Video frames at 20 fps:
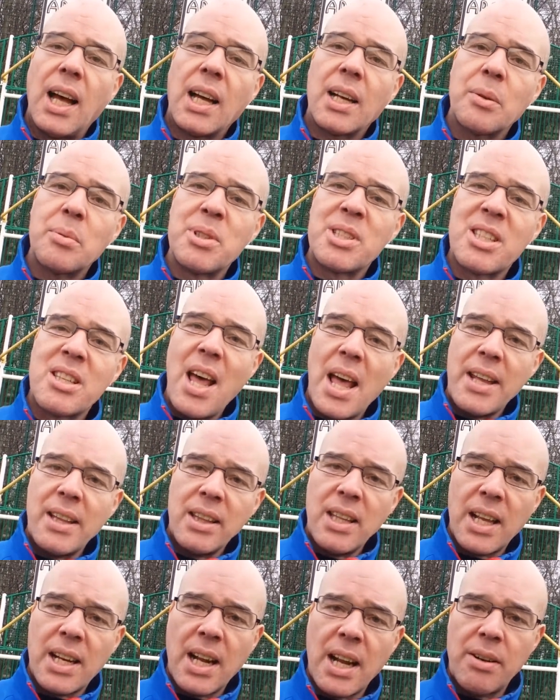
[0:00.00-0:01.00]
And it was
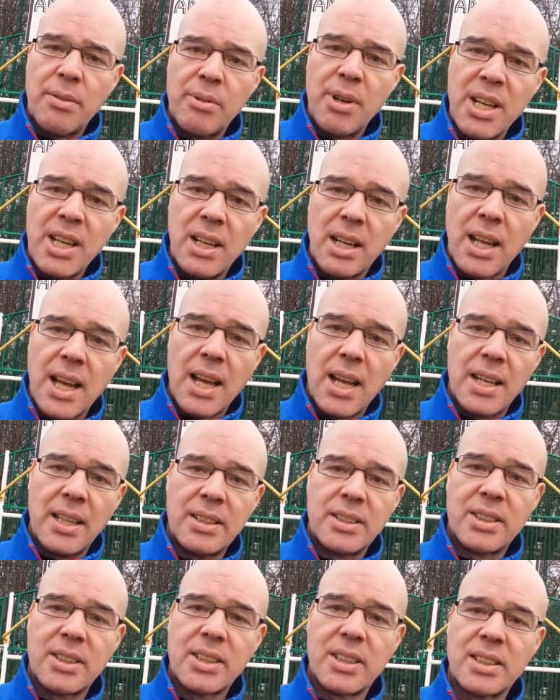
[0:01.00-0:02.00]
then that I
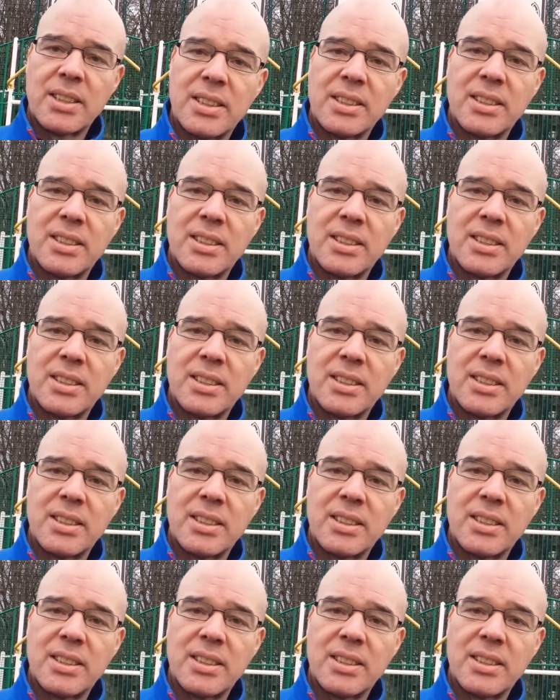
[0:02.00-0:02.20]
realized